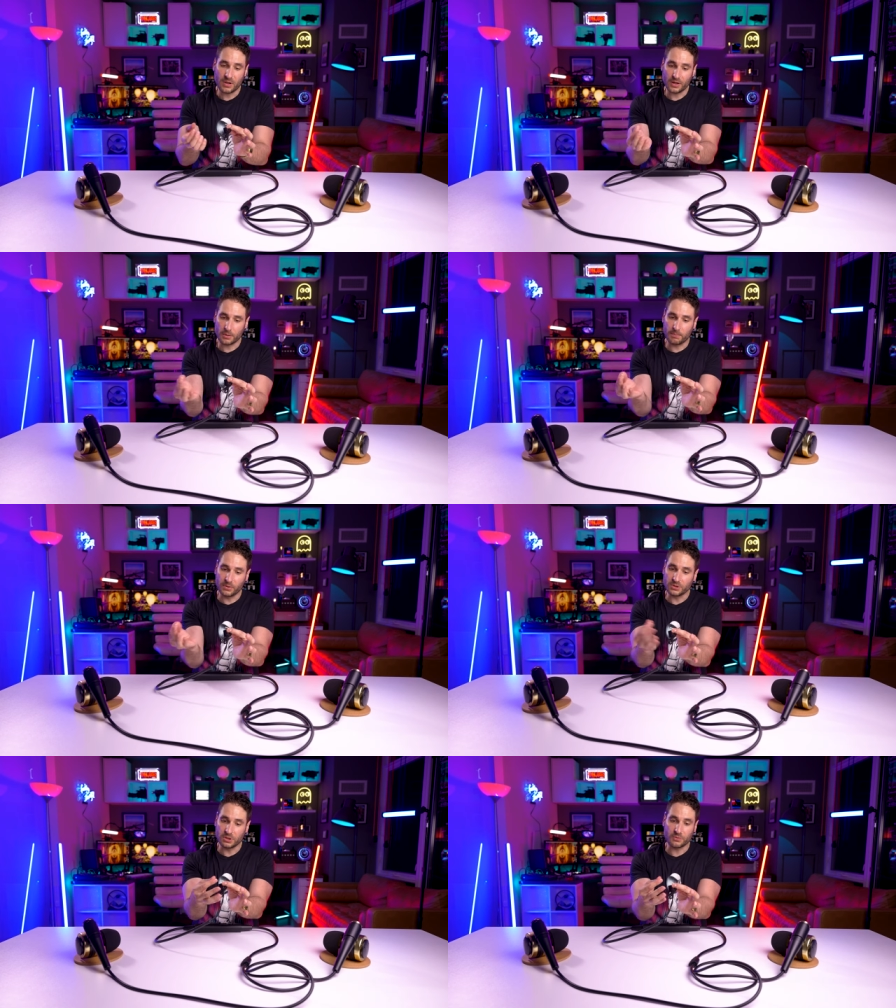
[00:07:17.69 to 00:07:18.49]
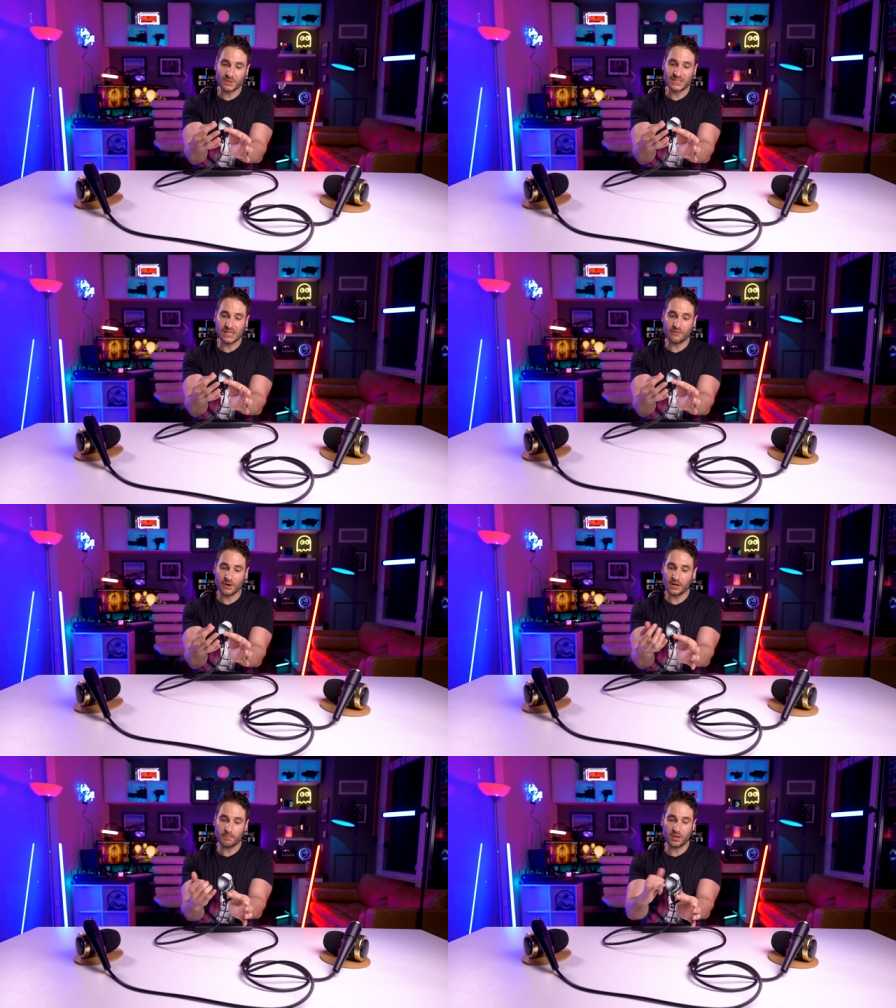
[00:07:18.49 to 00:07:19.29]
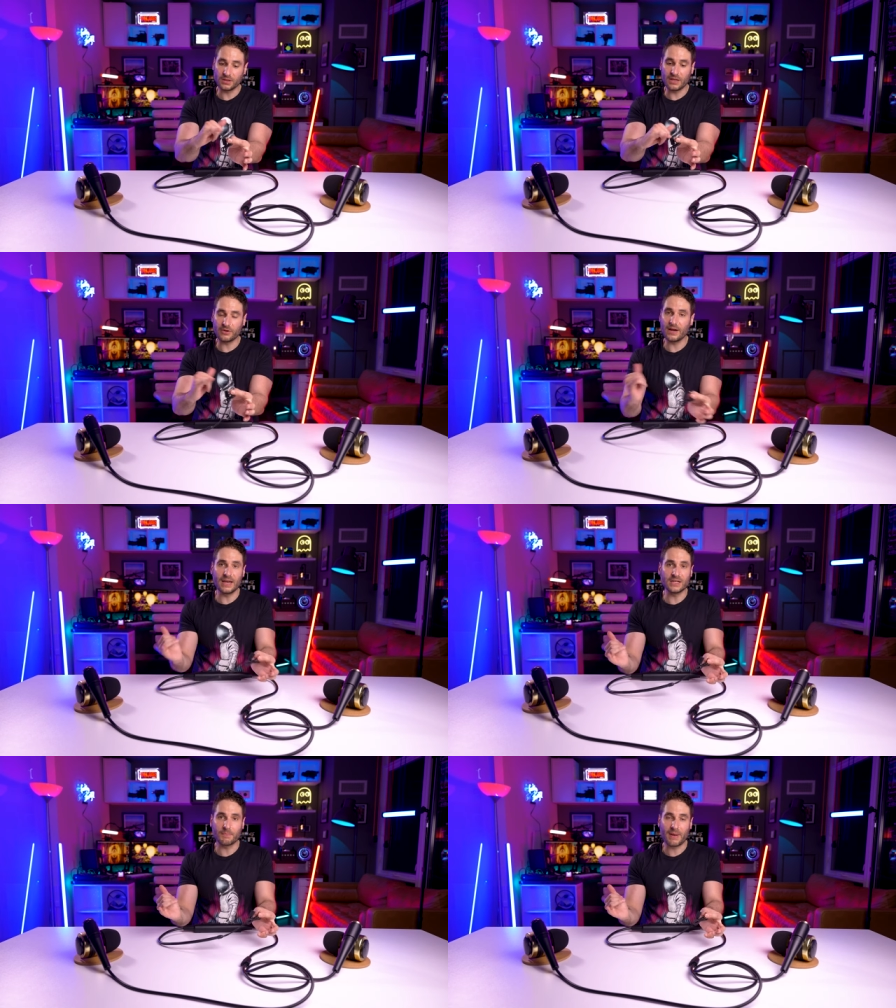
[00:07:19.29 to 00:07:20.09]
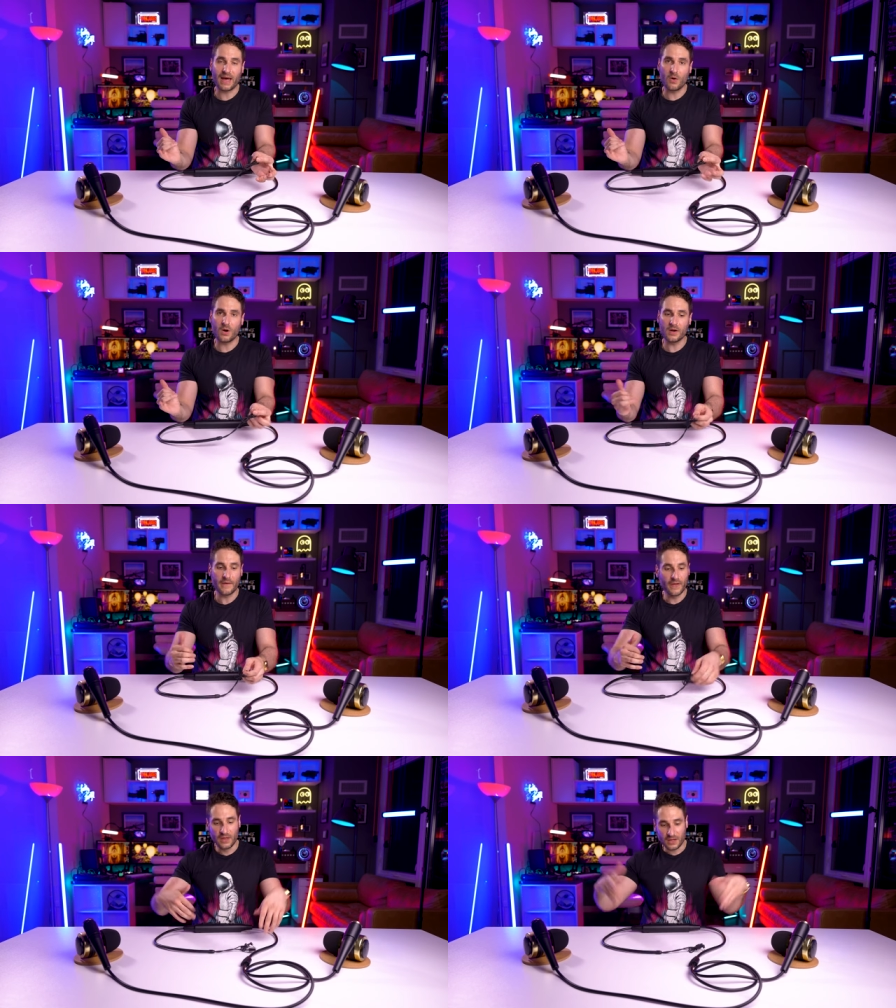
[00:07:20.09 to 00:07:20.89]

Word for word: Plug your Bluetooth receiver in, plug the other end into power.